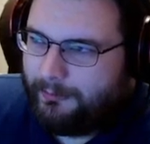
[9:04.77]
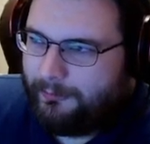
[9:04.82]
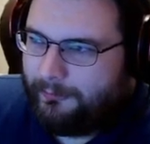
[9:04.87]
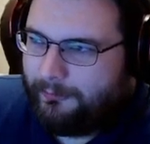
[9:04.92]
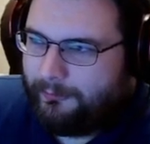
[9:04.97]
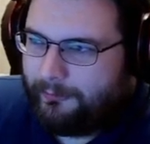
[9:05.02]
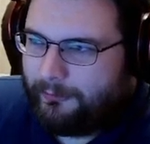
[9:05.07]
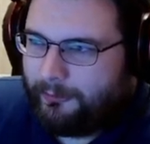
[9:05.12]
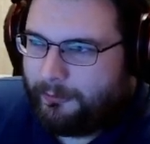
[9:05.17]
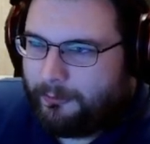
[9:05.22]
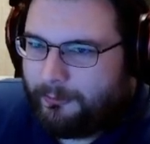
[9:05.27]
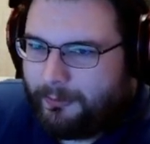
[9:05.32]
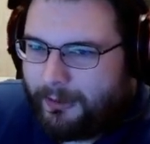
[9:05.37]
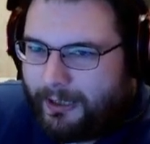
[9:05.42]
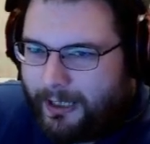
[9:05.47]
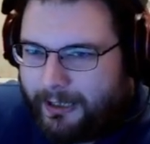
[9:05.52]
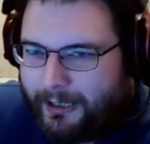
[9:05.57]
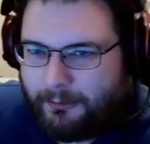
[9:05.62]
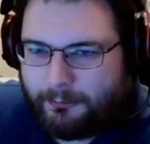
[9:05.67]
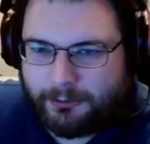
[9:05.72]
So
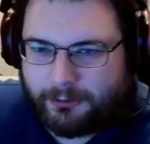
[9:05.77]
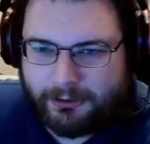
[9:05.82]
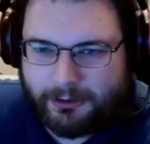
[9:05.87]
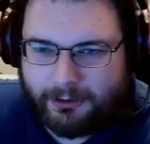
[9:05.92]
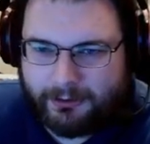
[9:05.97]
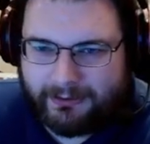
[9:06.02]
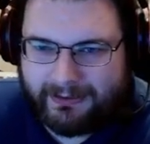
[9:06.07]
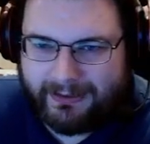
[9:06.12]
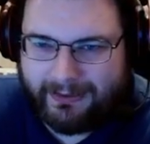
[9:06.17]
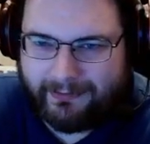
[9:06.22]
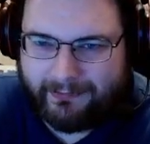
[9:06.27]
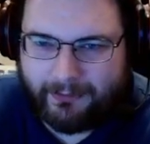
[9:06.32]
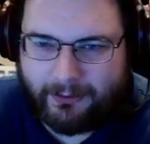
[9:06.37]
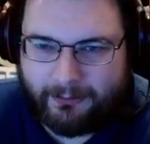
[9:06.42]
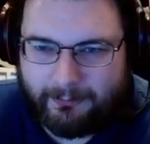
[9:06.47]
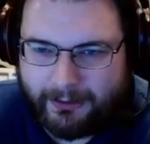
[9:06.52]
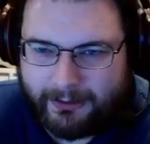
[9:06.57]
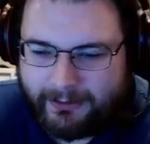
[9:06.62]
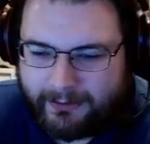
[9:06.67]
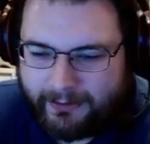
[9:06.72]
I don't salt test all
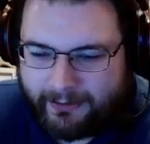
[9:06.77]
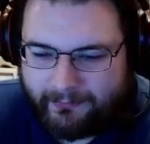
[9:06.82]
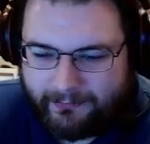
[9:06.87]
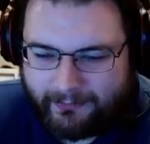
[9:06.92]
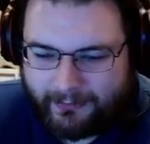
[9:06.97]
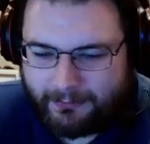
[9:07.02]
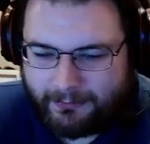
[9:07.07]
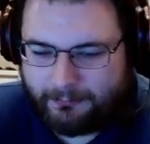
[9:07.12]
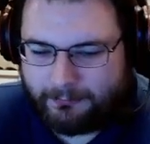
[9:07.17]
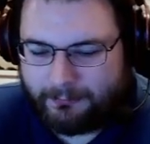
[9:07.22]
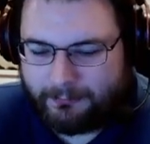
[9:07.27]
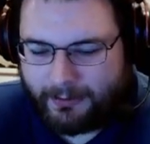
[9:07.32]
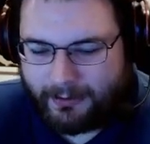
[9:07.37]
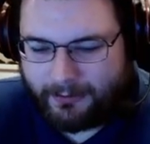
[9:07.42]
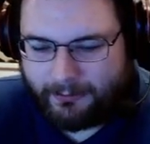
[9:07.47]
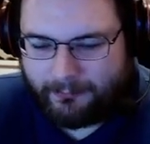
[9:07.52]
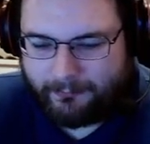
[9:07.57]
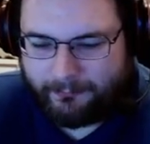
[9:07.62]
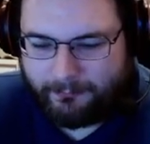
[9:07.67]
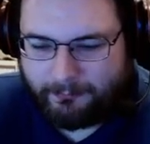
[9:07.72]
my dice. I don't
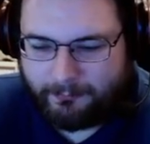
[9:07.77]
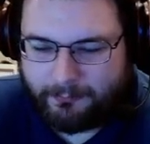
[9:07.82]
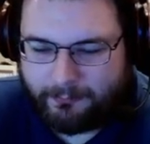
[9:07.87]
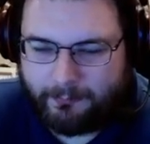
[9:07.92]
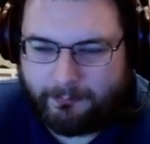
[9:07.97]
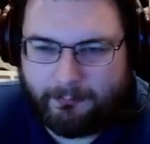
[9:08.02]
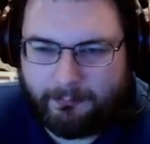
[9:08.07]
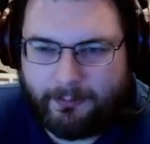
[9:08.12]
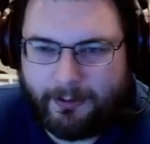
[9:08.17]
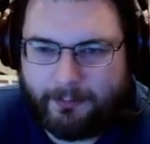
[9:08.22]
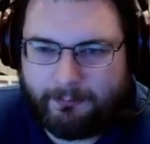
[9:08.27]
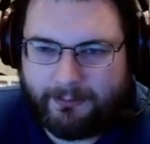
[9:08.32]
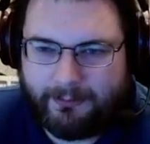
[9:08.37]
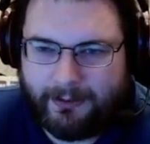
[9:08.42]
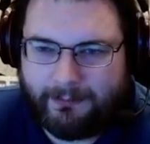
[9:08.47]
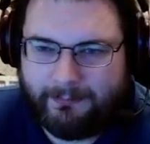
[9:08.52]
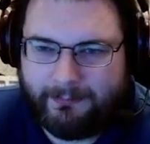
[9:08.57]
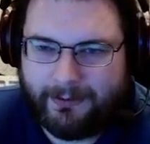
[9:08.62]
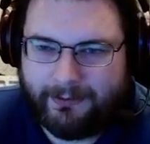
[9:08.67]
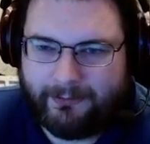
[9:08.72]
prep
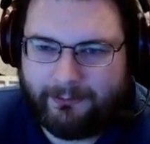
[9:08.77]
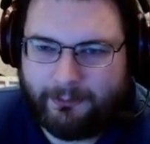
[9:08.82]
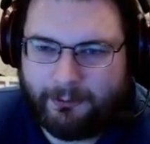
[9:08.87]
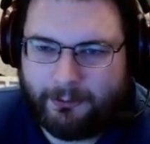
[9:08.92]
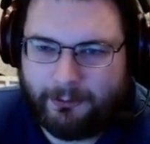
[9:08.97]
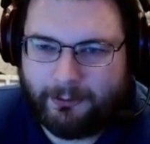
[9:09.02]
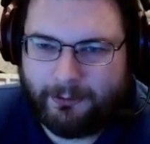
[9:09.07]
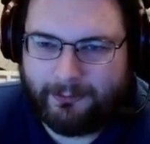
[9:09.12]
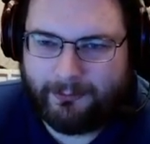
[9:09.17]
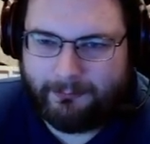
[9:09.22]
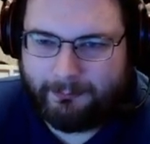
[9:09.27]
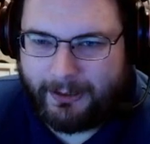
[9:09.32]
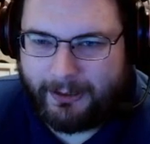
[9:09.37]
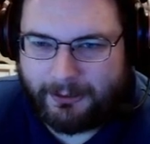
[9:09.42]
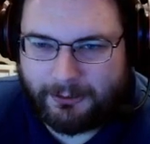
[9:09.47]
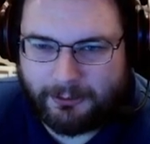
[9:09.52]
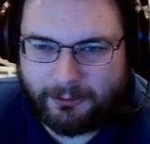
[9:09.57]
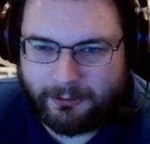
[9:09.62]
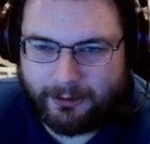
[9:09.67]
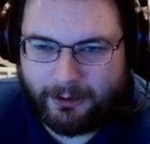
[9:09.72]
that mixture and make
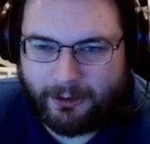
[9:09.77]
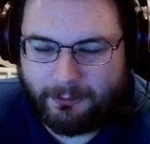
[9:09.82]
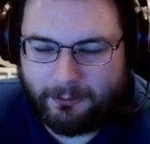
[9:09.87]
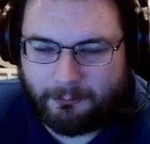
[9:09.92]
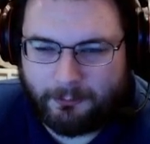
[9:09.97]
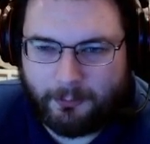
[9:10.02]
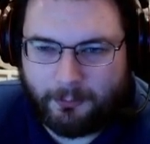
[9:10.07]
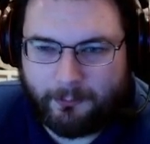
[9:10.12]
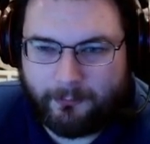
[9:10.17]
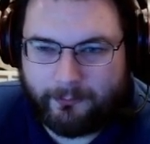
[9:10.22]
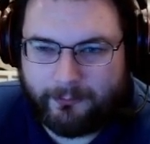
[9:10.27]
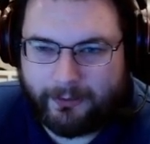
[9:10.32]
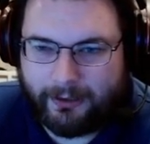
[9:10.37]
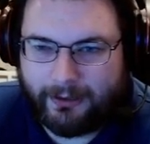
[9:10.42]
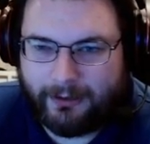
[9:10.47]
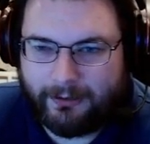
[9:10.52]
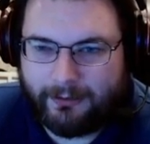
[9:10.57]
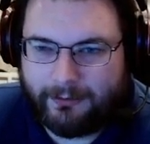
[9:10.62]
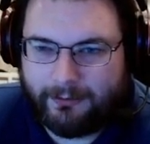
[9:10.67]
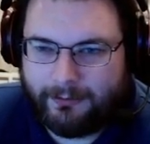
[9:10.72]
sure they all roll
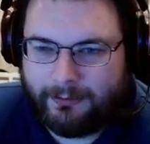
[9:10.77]
fair.